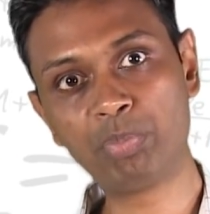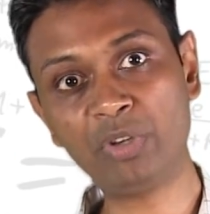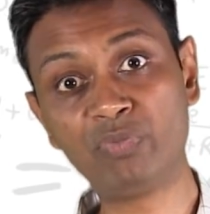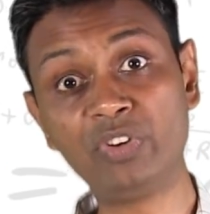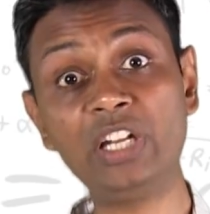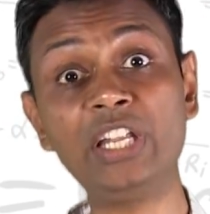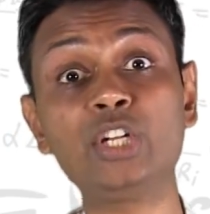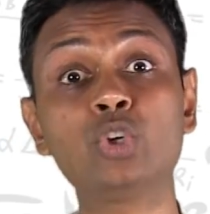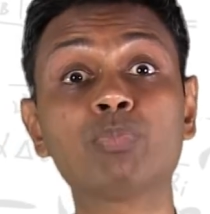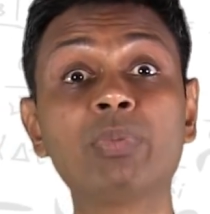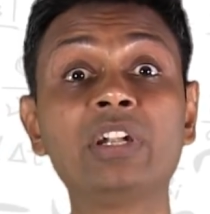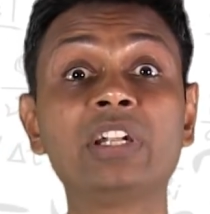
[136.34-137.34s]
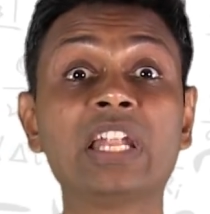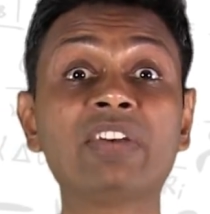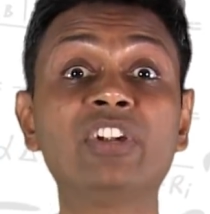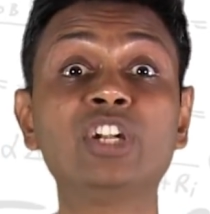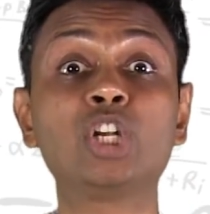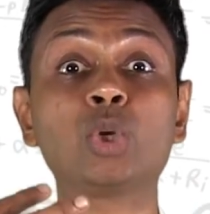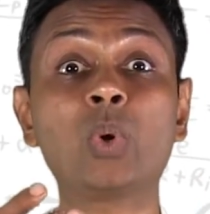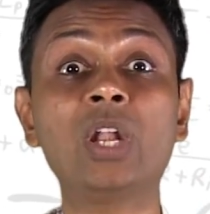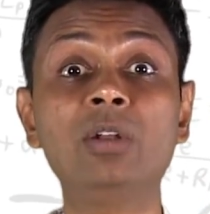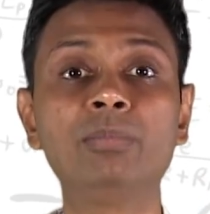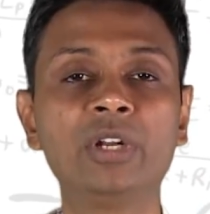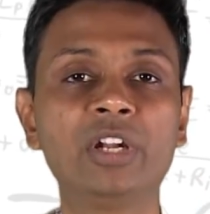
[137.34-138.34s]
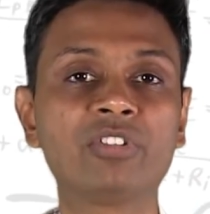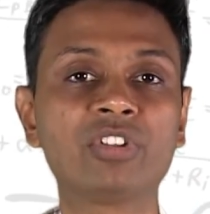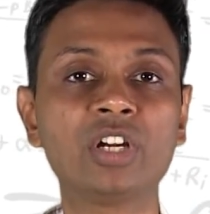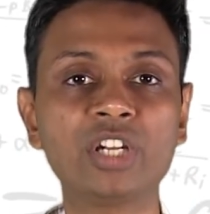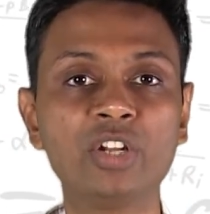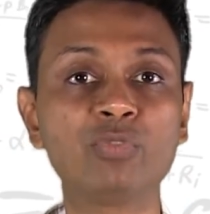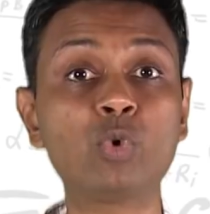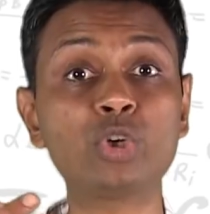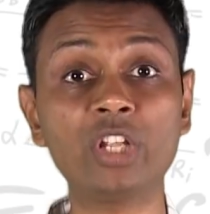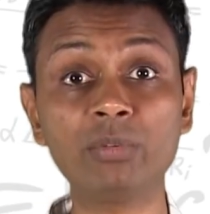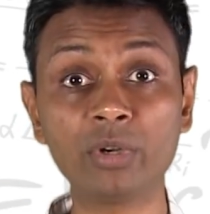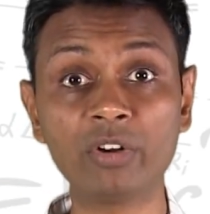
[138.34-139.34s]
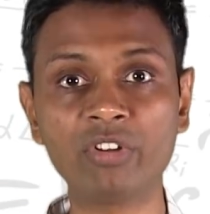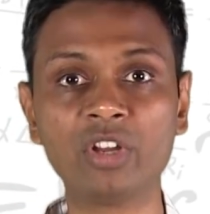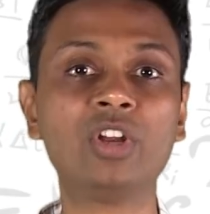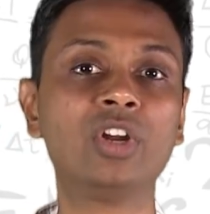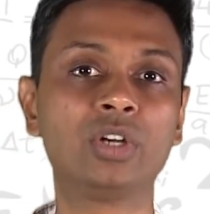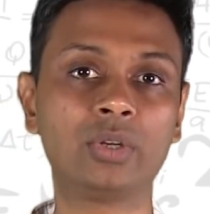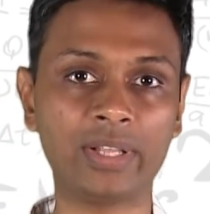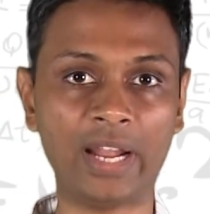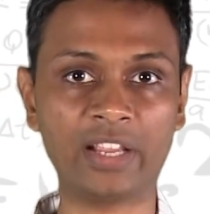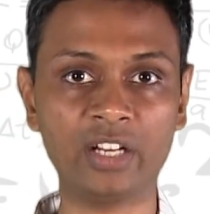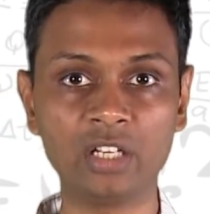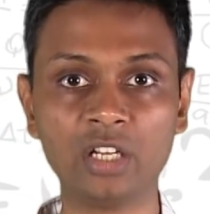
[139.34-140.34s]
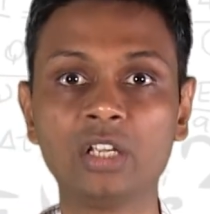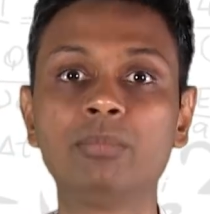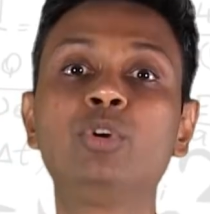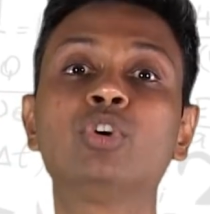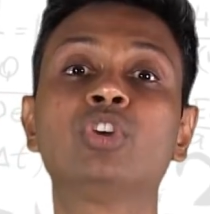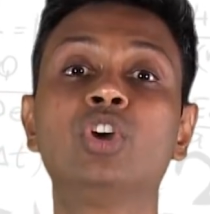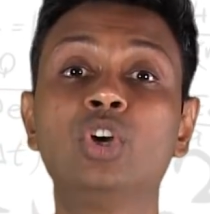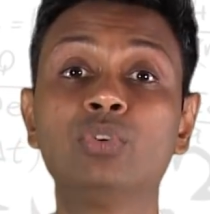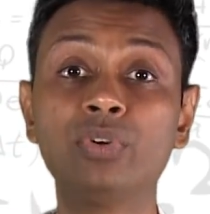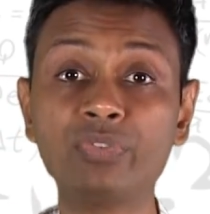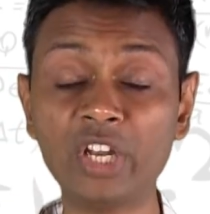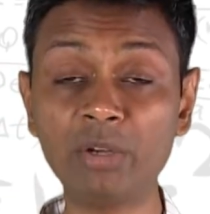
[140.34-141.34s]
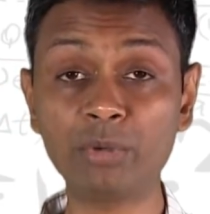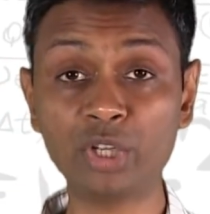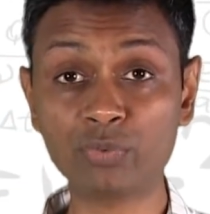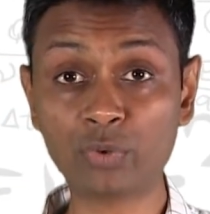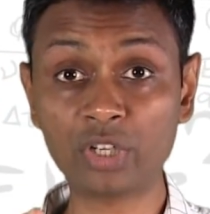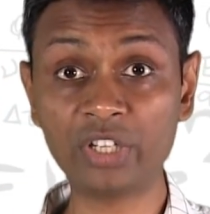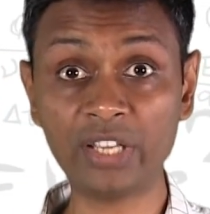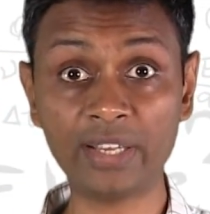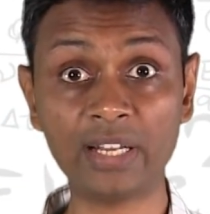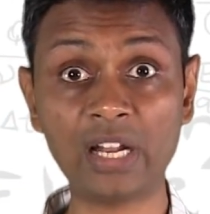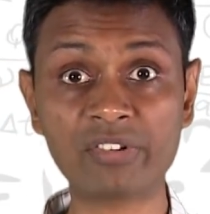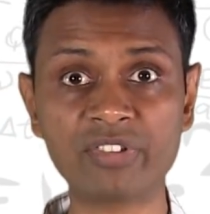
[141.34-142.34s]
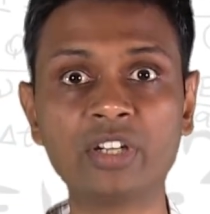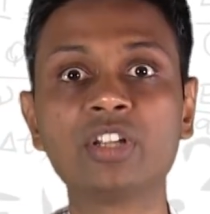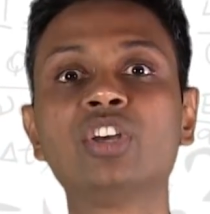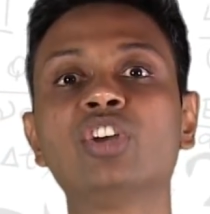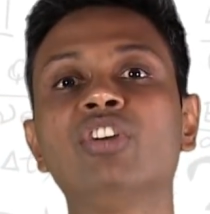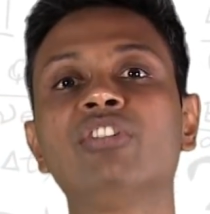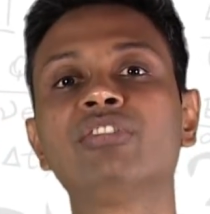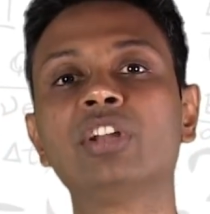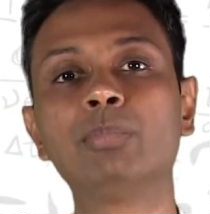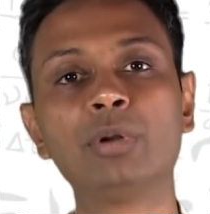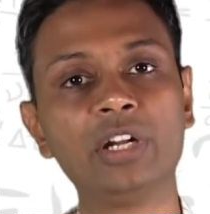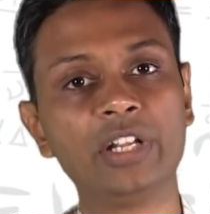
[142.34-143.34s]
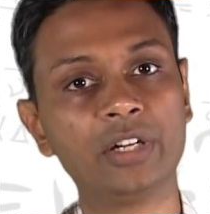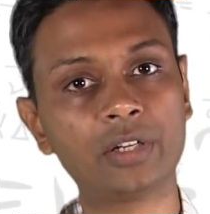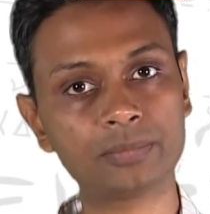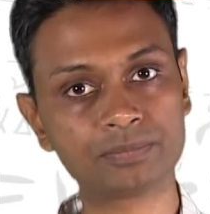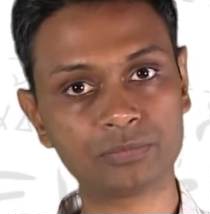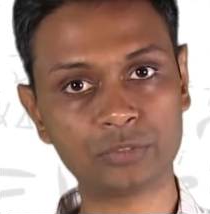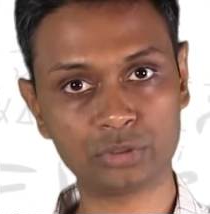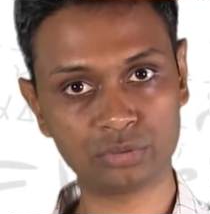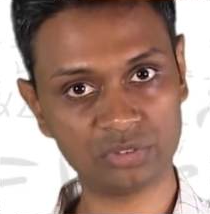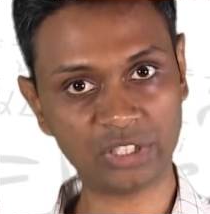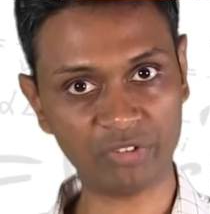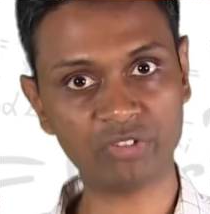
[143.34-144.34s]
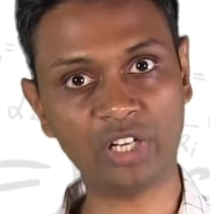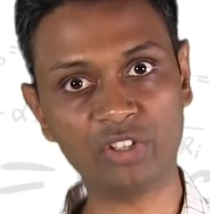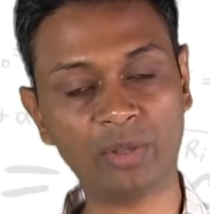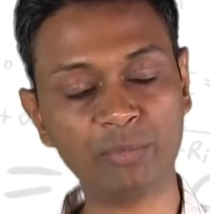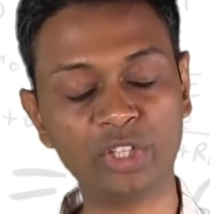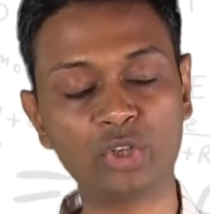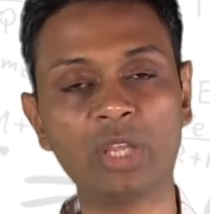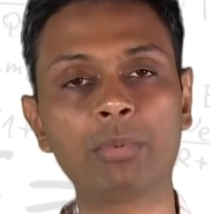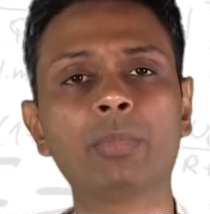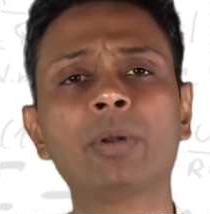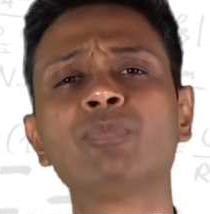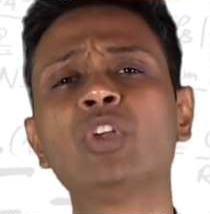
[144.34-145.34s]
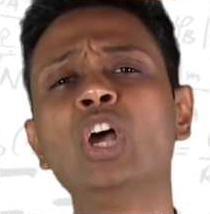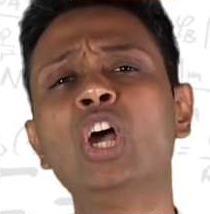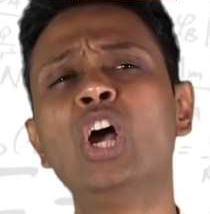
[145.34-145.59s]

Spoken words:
be willing to spend 11, 12 minutes, 13, 14 minutes to crack it, because 15 minutes for a DILR set is still brilliant. That is something to keep in mind.